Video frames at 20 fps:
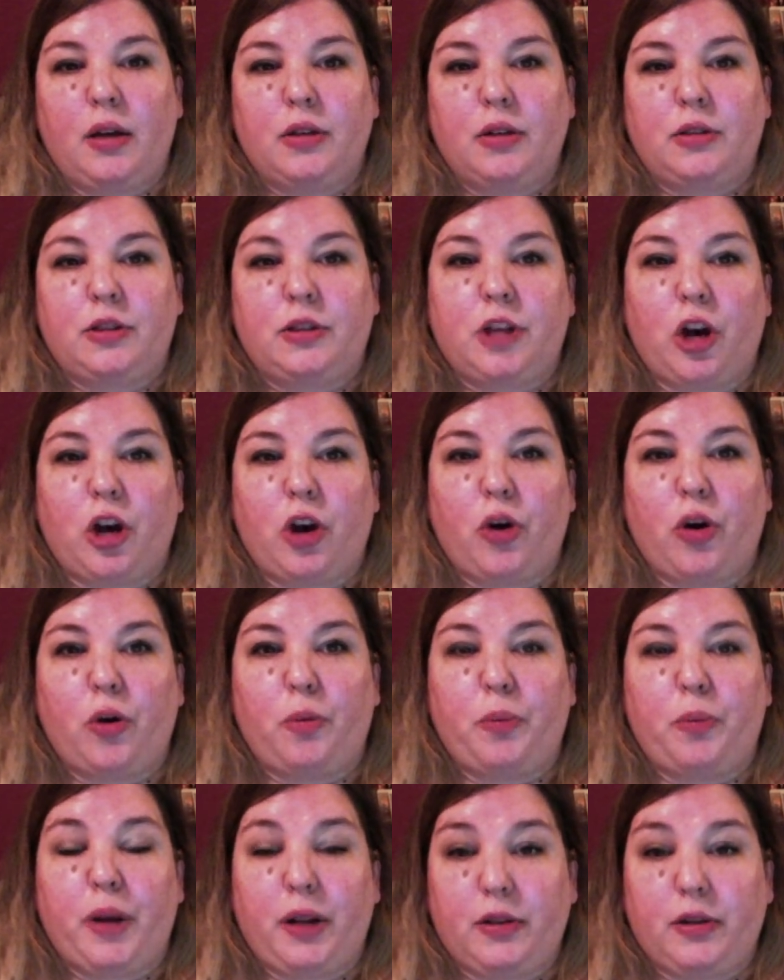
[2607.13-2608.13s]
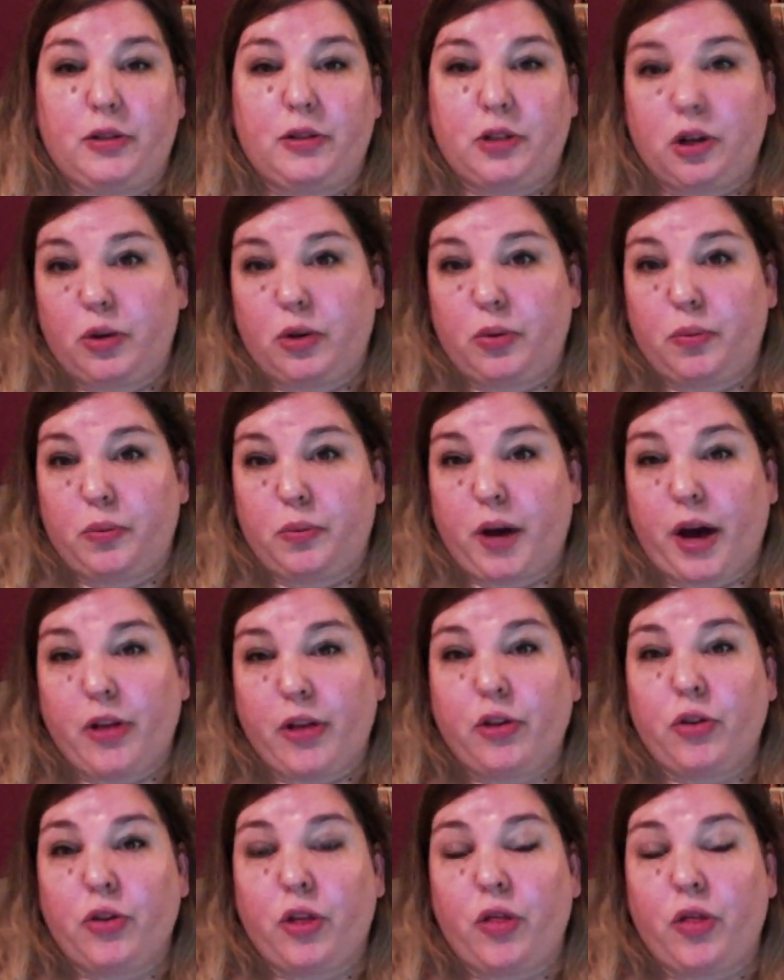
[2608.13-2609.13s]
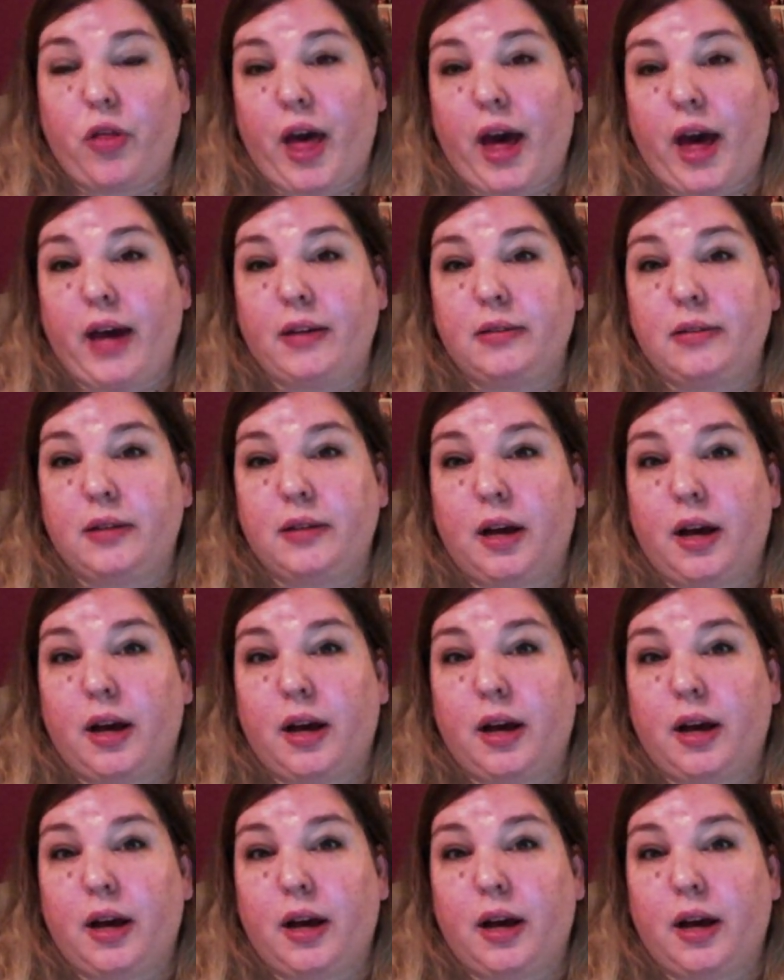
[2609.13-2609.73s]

So other than that,